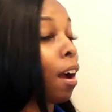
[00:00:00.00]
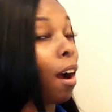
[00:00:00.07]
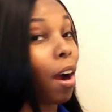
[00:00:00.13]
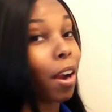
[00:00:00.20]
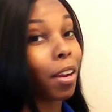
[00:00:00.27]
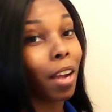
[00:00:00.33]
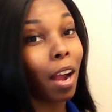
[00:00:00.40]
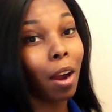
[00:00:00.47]

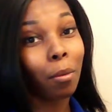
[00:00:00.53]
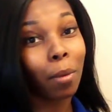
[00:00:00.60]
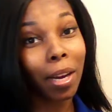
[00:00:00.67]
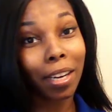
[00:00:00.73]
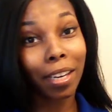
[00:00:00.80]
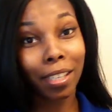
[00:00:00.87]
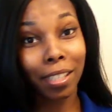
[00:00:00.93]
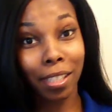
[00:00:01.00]
Are y'all
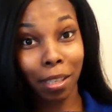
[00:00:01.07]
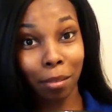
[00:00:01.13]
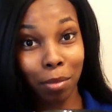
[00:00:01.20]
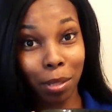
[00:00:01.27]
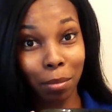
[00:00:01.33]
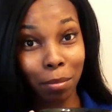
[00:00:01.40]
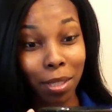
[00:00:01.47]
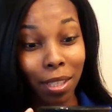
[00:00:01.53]
ready to sip
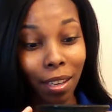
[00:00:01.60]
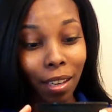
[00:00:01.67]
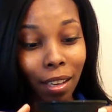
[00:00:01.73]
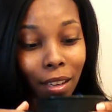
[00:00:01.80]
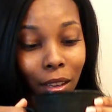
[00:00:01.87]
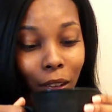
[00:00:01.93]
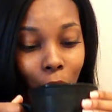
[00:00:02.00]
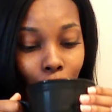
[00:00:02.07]
some tea?